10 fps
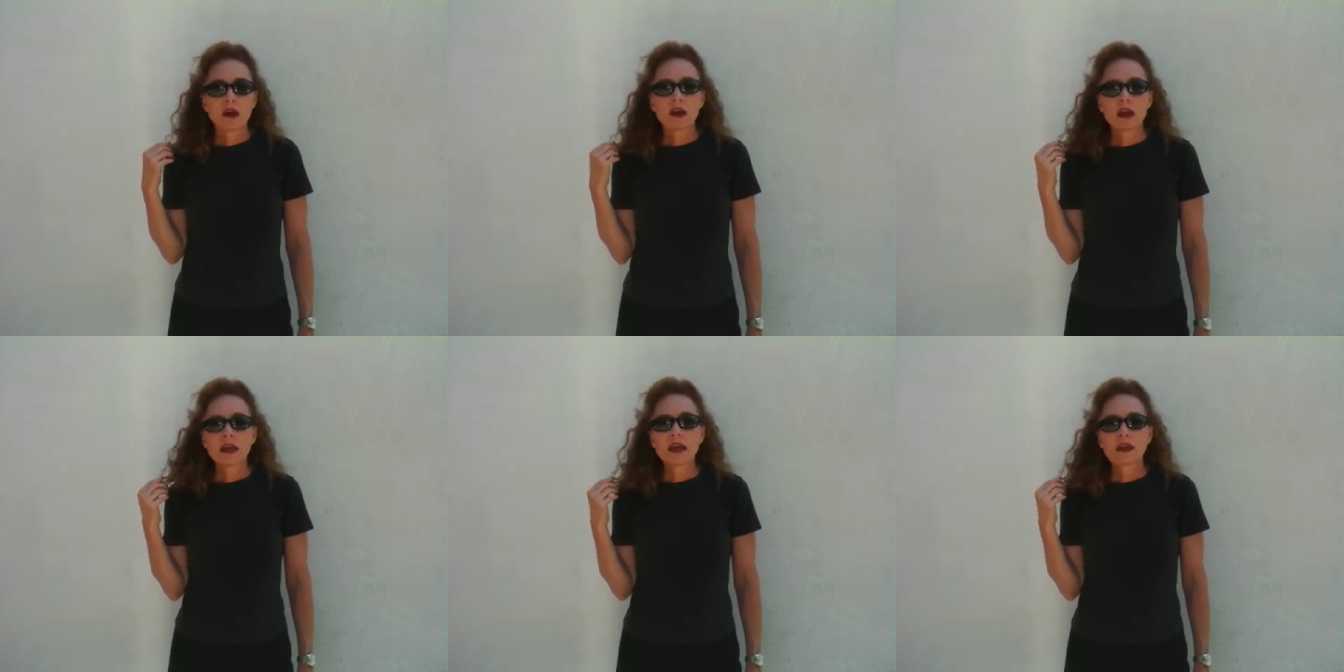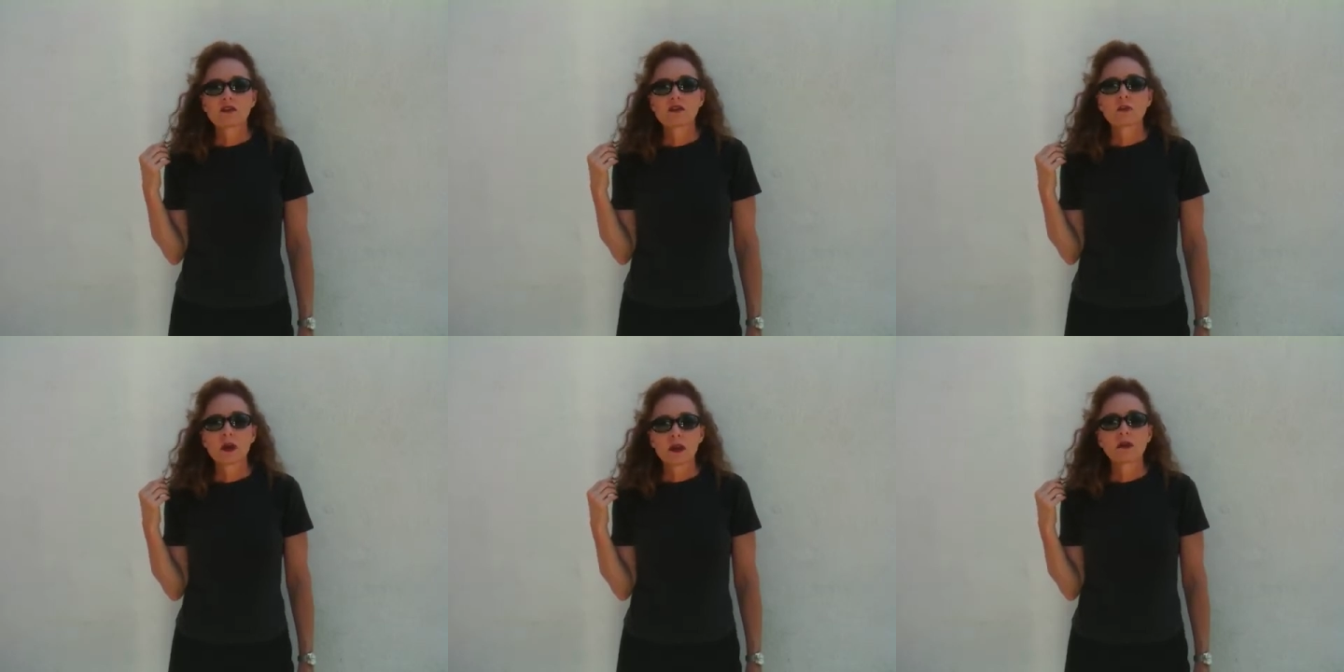In any case, it's
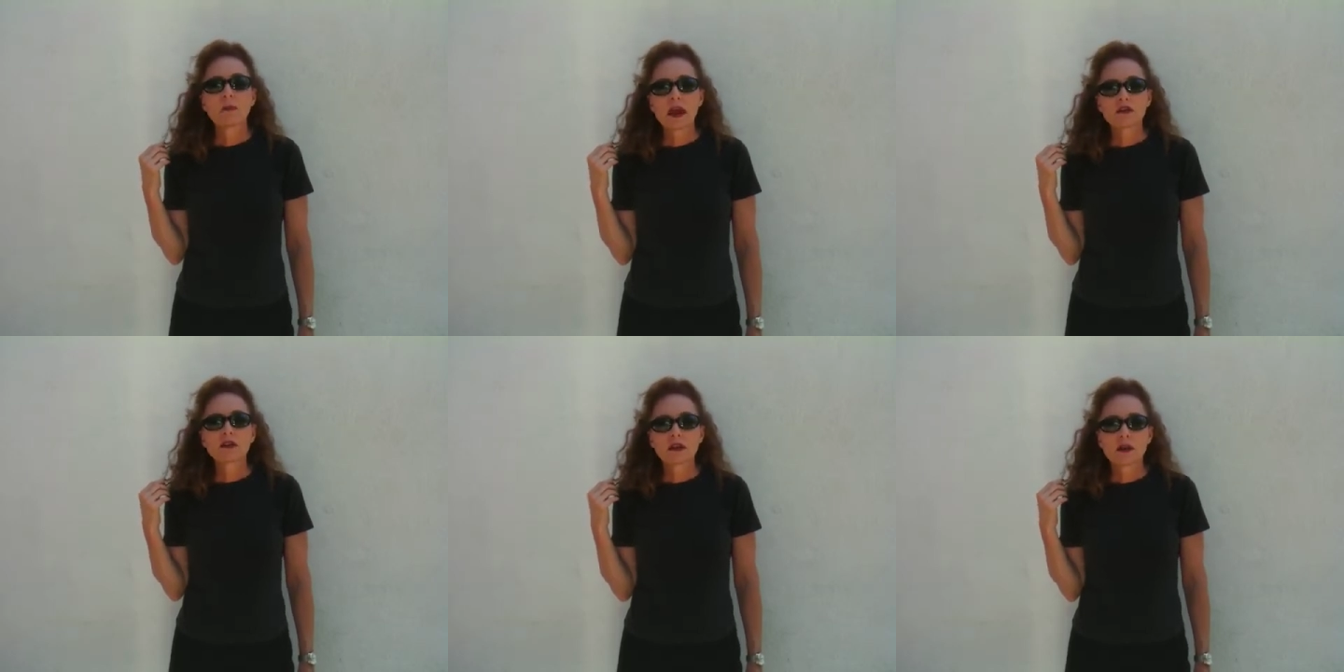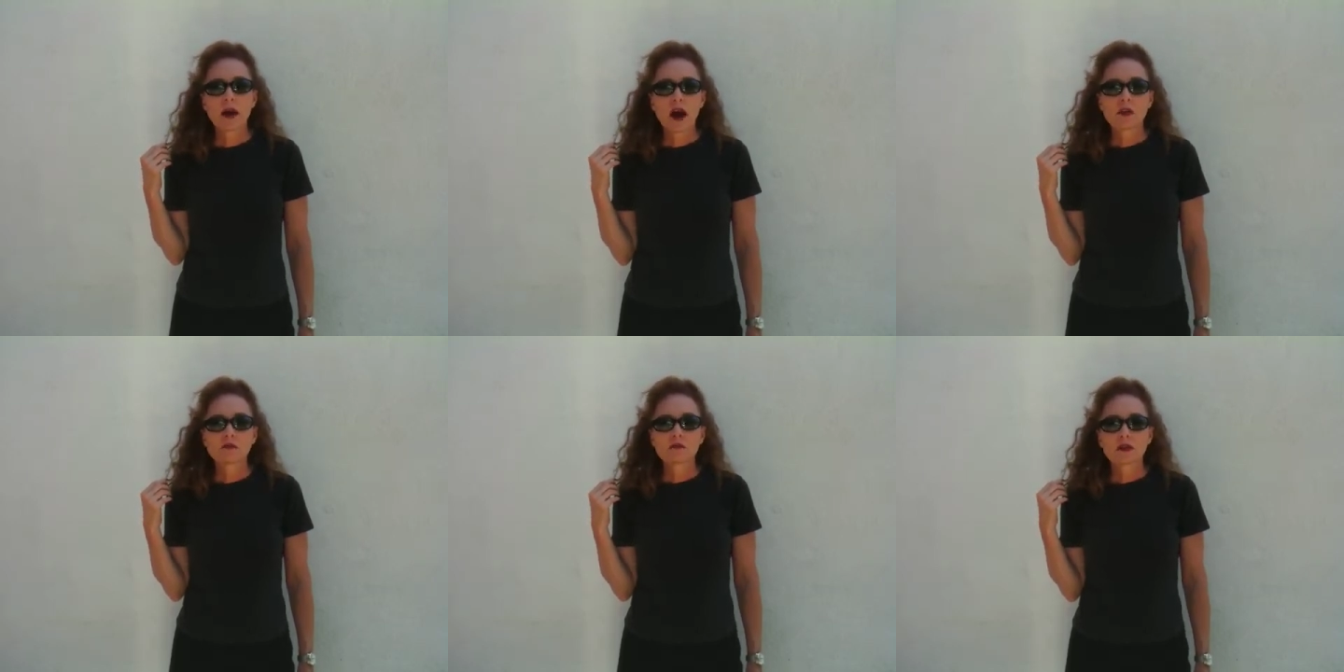been basically
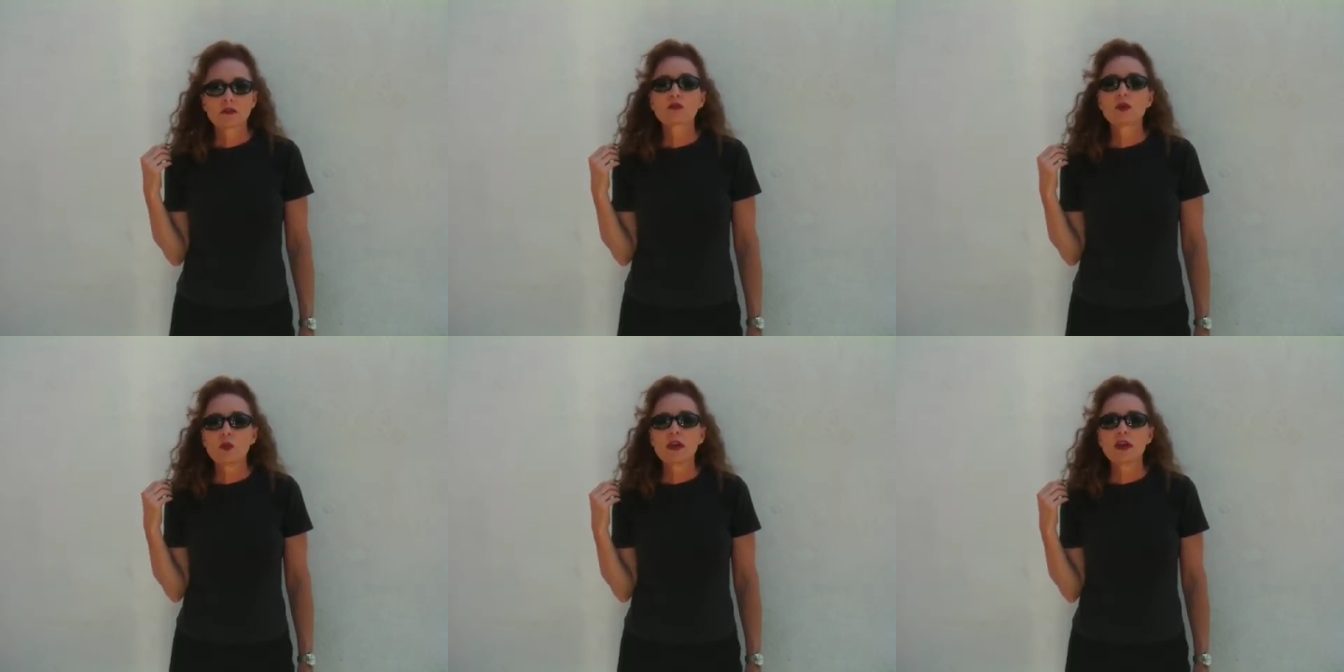about 3